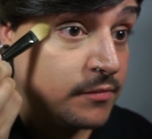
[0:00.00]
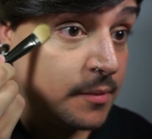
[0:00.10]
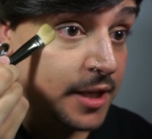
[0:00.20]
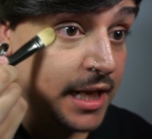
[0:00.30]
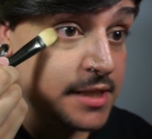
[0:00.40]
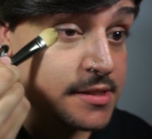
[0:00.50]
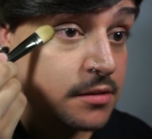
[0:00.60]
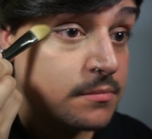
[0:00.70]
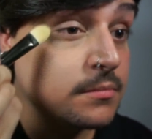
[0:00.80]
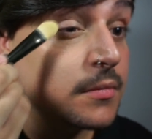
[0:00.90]
Maybe it hates
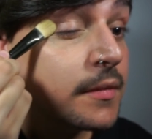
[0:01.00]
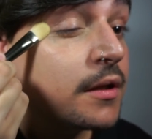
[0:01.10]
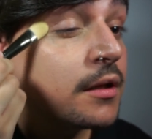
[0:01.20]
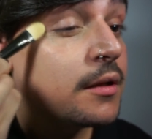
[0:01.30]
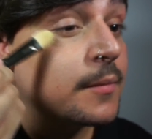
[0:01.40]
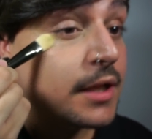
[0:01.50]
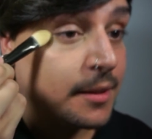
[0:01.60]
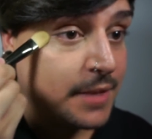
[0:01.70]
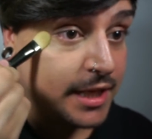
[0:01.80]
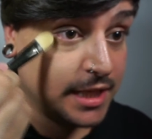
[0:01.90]
them.
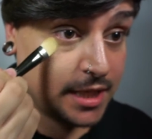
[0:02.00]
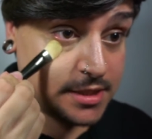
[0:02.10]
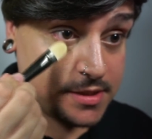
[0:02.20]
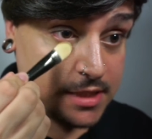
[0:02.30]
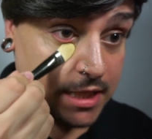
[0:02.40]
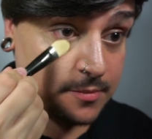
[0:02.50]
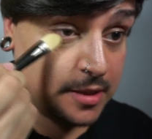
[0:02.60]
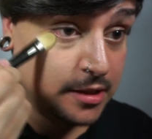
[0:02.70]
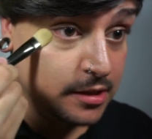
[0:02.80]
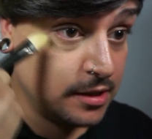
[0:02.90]
Glad my cat doesn't hate me.